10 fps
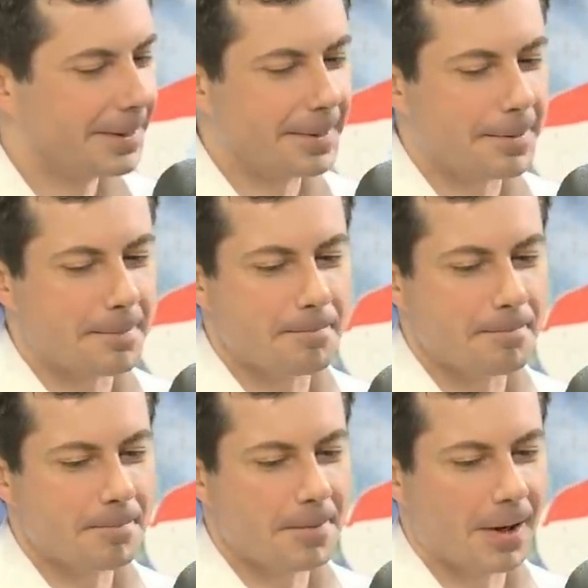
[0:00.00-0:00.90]

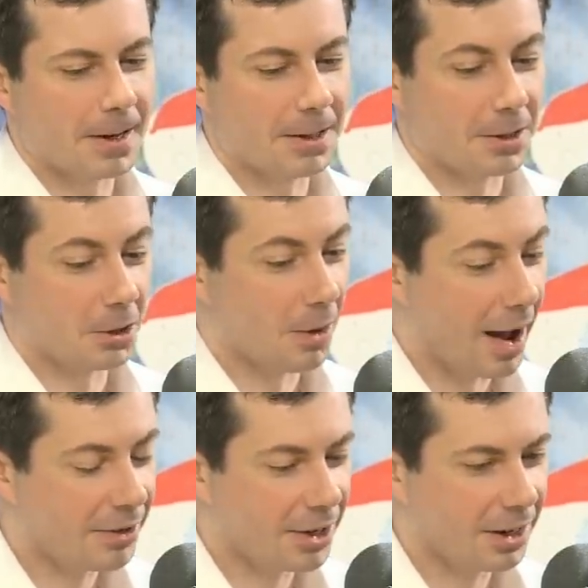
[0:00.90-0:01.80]
Um, I get the
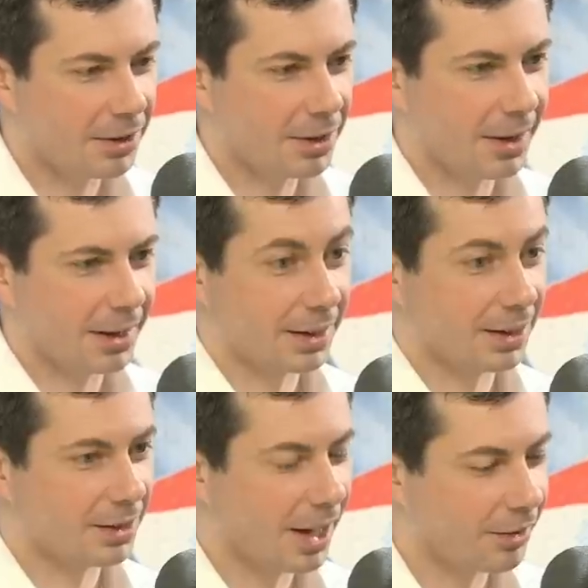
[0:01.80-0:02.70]
gravity of it. I get
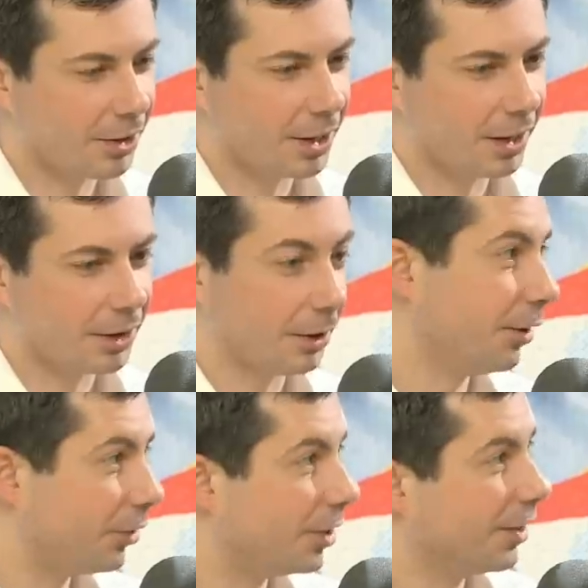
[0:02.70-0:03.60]
the intensity of it, at
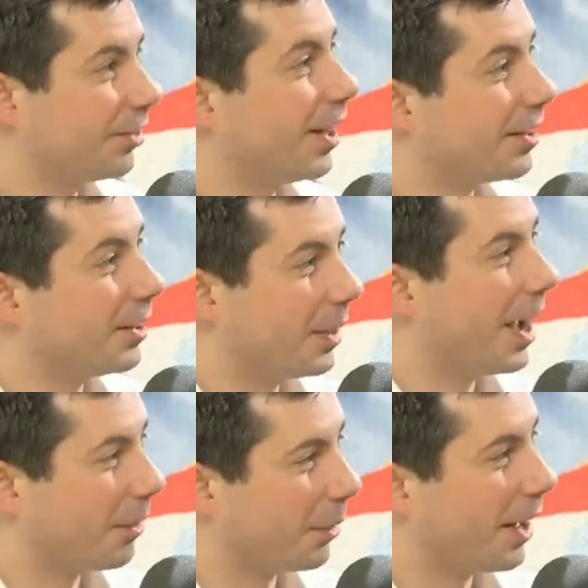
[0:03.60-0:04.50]
least to the extent that you
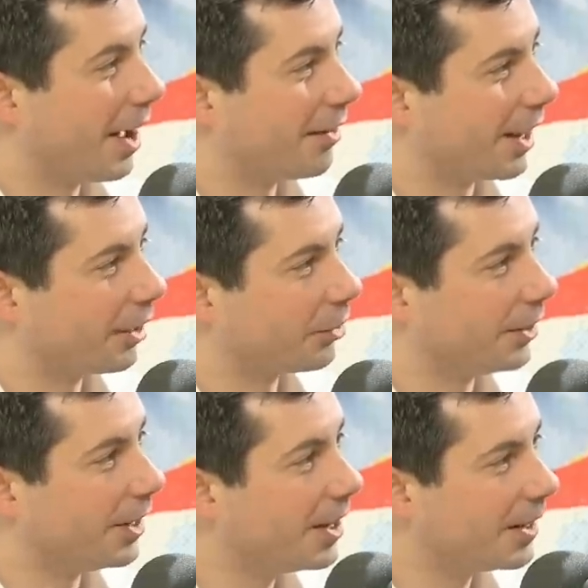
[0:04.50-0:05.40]
can without having
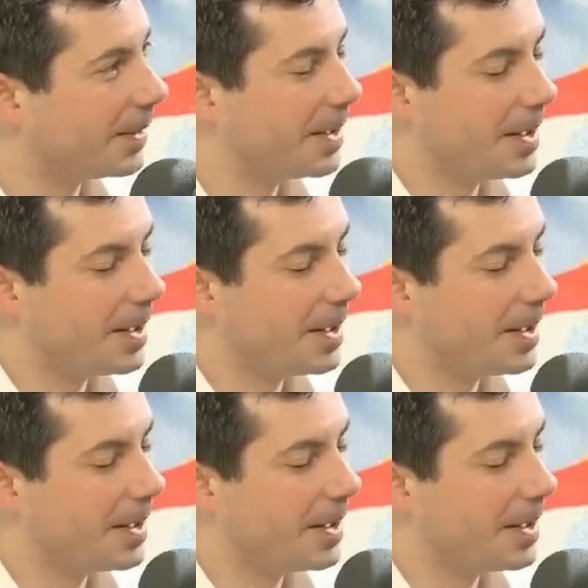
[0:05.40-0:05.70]
actually done it.